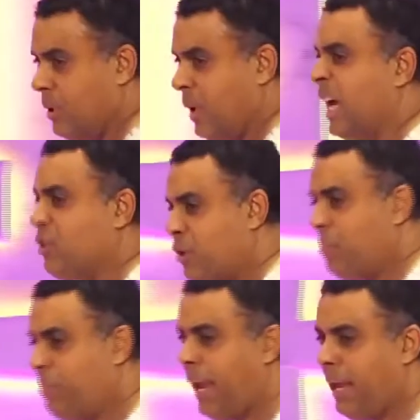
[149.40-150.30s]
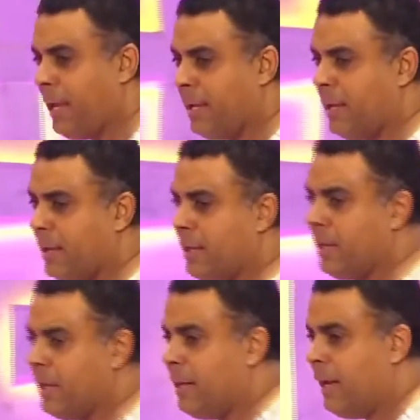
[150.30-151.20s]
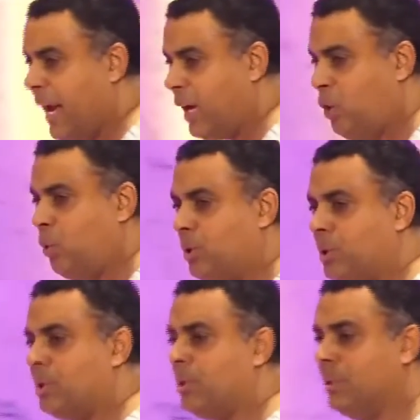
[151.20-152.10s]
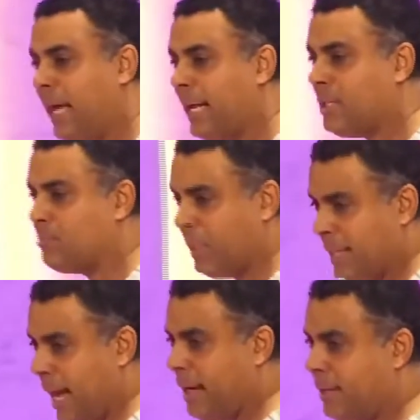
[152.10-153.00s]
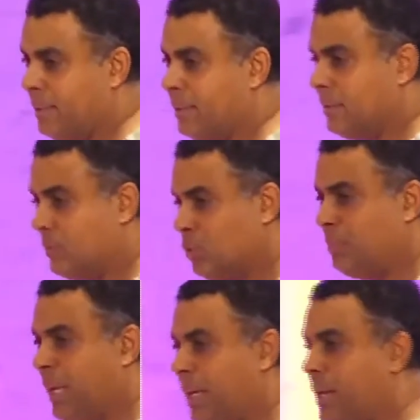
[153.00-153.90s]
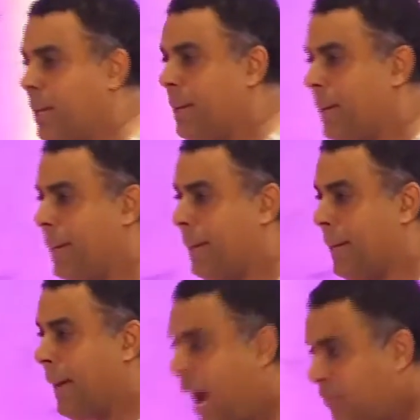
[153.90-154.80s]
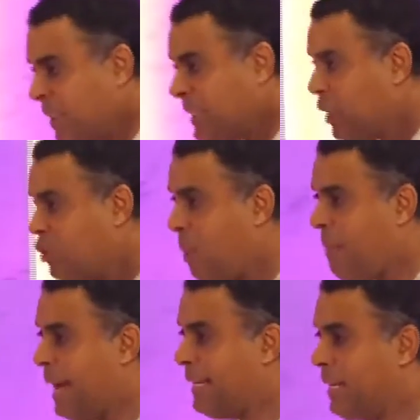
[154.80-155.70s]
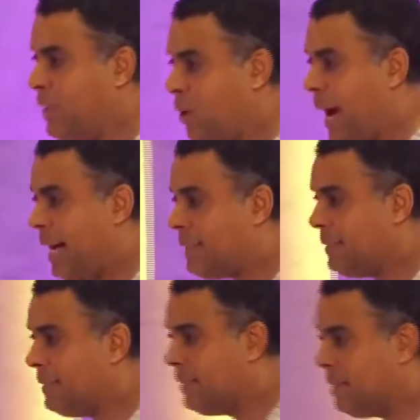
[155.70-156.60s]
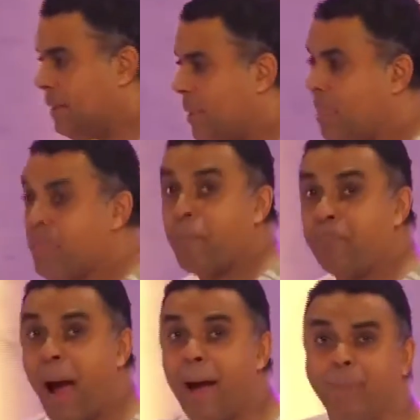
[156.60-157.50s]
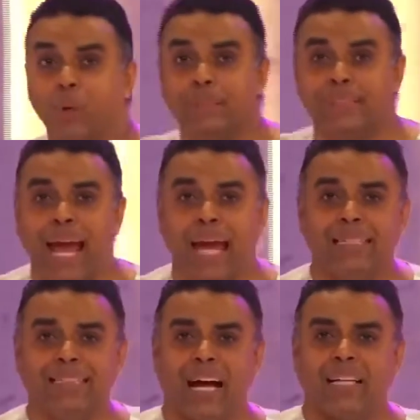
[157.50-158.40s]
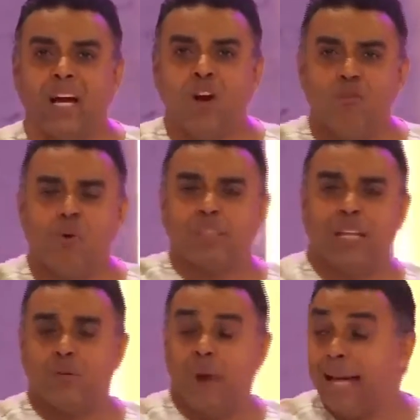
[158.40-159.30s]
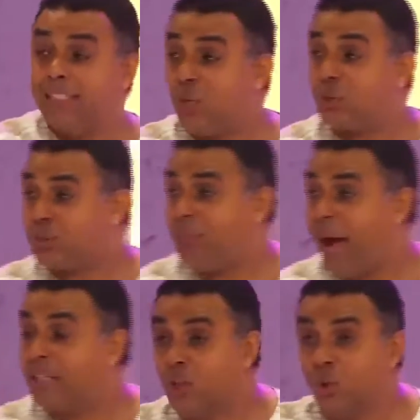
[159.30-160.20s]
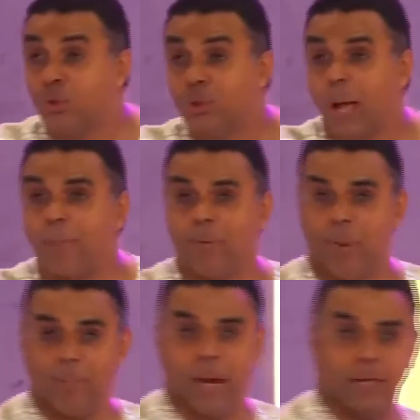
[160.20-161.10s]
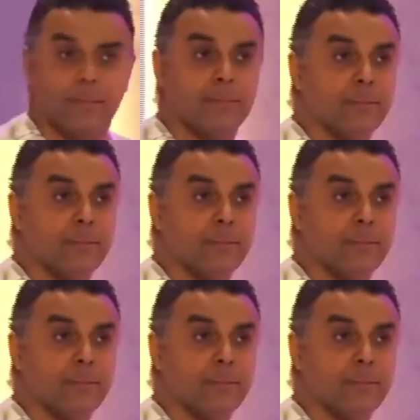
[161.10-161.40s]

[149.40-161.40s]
and repay a good that has been done to me. Have it in your mind and in your heart. The Bible says that for the righteous man, good shall be repaid.